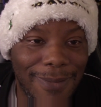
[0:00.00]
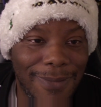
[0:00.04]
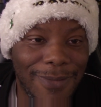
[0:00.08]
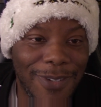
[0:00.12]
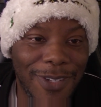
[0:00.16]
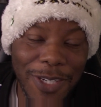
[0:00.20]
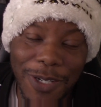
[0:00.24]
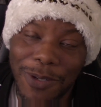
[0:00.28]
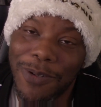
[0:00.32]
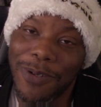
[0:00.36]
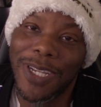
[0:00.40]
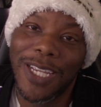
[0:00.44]

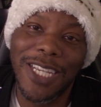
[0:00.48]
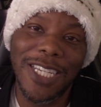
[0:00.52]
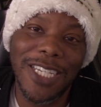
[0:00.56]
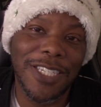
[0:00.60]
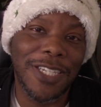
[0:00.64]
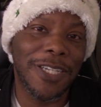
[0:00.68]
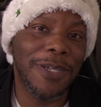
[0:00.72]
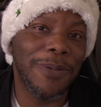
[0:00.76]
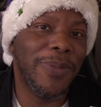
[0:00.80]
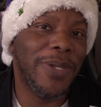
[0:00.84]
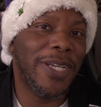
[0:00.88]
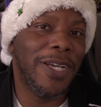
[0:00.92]
Shoot, he
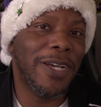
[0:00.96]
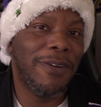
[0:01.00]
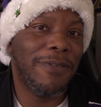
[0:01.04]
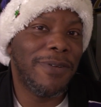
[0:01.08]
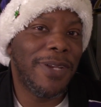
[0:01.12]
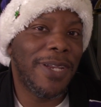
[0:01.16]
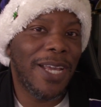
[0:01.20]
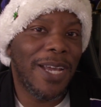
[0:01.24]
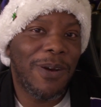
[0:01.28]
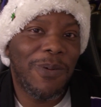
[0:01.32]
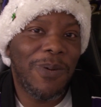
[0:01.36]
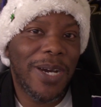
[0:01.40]
should be
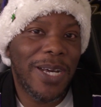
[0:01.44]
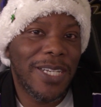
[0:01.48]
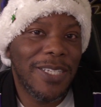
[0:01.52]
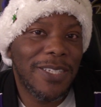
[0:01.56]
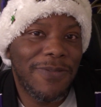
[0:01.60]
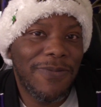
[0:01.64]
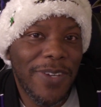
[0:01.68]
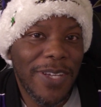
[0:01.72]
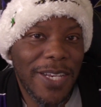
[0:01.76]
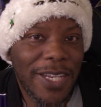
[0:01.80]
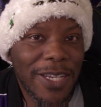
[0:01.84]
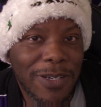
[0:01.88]
gone now while
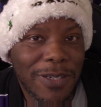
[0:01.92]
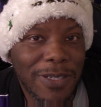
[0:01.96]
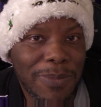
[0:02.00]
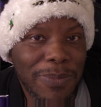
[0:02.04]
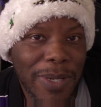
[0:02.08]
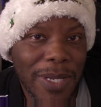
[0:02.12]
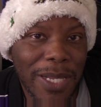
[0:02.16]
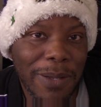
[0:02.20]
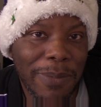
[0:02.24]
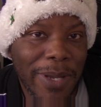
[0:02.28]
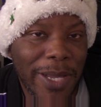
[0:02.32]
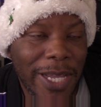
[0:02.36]
this video is
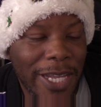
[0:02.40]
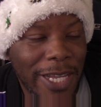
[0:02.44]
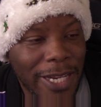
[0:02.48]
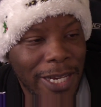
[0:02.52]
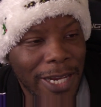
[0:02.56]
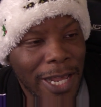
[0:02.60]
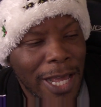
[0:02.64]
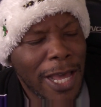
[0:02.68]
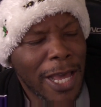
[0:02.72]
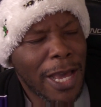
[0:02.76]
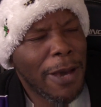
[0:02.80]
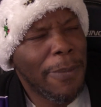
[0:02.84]
being made.
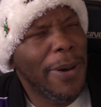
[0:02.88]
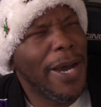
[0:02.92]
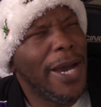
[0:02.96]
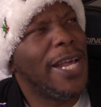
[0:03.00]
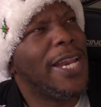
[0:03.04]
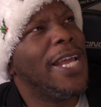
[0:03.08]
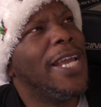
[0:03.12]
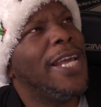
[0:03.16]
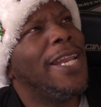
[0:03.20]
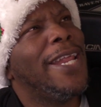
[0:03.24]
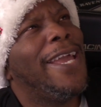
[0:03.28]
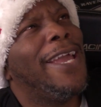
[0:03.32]

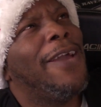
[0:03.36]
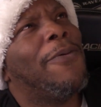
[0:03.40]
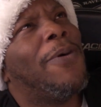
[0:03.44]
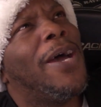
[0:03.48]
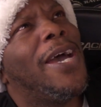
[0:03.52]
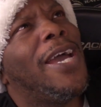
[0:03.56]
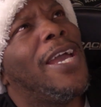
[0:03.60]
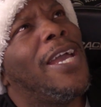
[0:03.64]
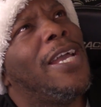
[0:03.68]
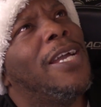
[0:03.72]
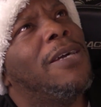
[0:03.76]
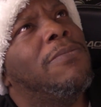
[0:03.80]
But
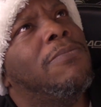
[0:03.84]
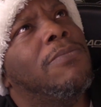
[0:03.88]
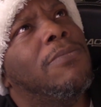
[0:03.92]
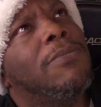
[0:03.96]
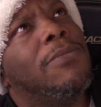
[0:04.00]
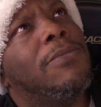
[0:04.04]
anyway,